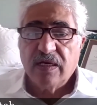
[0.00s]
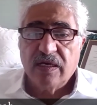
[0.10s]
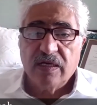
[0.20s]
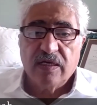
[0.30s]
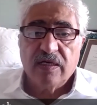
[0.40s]

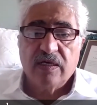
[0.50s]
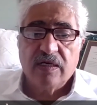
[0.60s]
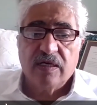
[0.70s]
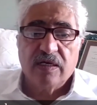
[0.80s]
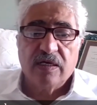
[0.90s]

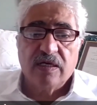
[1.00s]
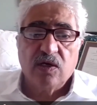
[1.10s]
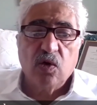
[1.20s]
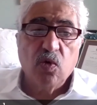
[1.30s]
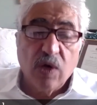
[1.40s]

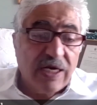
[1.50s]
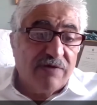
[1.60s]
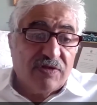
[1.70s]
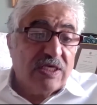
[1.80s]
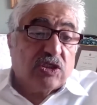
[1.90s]

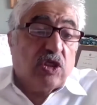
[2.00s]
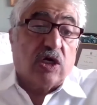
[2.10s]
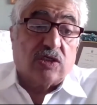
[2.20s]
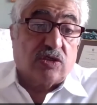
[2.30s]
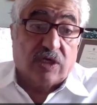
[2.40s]
One of
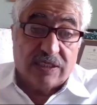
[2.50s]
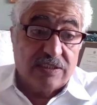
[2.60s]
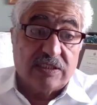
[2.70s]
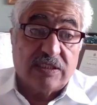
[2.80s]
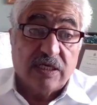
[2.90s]
these
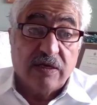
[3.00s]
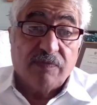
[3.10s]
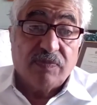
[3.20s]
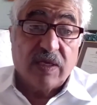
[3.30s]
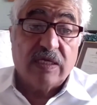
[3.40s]
doctrines
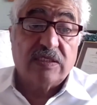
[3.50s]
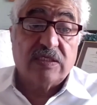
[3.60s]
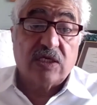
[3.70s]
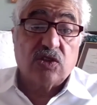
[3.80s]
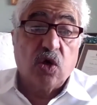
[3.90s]

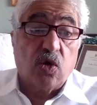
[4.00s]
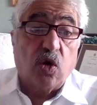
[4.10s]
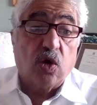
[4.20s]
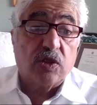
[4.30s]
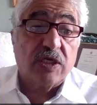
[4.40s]
is the
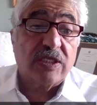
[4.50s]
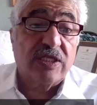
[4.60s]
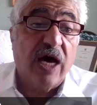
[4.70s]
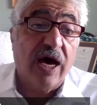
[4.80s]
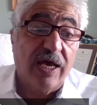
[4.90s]
so-called
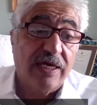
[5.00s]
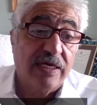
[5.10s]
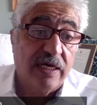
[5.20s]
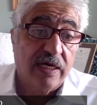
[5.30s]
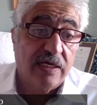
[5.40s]

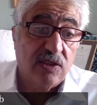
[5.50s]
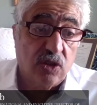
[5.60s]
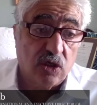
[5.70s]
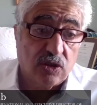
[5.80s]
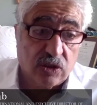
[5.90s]
Dahiya
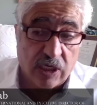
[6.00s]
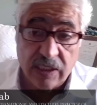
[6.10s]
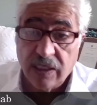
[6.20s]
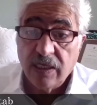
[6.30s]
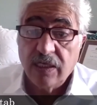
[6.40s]

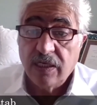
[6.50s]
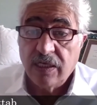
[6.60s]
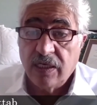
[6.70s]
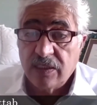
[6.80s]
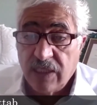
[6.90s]
doctrine.
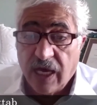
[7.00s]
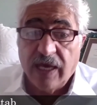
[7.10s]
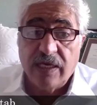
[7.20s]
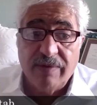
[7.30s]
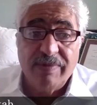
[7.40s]

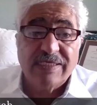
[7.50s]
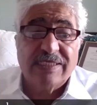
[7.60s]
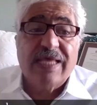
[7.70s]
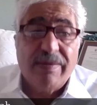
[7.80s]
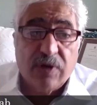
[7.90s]
Dahiya
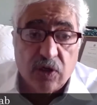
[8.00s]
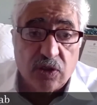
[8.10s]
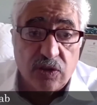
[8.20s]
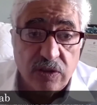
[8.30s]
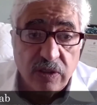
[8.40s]
means
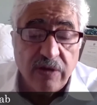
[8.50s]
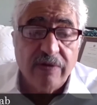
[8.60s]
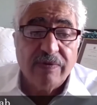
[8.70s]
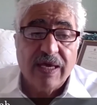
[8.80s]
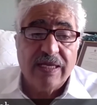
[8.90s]
neighborhood,
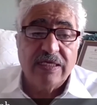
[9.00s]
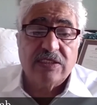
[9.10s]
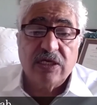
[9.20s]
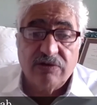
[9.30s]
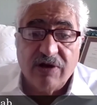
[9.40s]

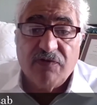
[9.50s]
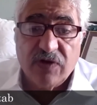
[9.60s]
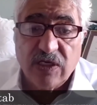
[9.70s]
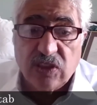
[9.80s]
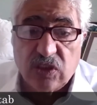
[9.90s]
and it's a
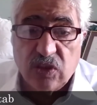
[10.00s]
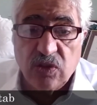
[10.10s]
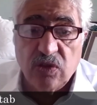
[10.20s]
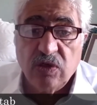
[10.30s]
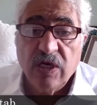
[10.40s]
reference
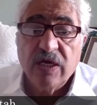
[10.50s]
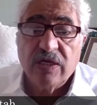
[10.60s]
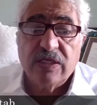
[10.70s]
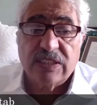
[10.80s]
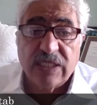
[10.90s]
to
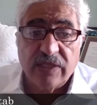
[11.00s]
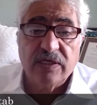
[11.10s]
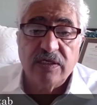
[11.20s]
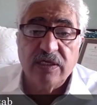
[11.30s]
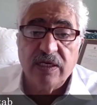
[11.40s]
the
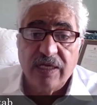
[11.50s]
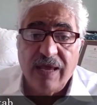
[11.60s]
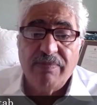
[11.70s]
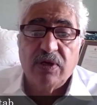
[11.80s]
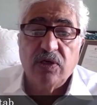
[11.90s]

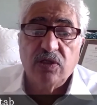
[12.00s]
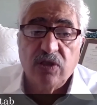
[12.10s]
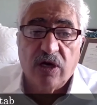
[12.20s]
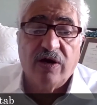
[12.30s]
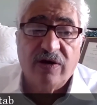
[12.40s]
southern
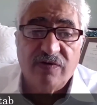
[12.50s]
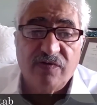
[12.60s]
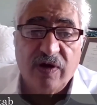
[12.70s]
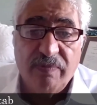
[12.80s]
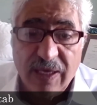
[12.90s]
neighborhood
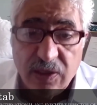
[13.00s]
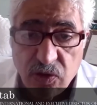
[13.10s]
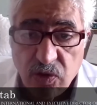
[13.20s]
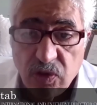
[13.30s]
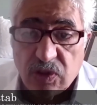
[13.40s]
of
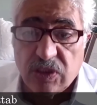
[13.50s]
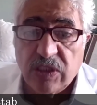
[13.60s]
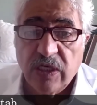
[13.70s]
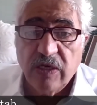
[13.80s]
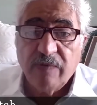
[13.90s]
Beirut,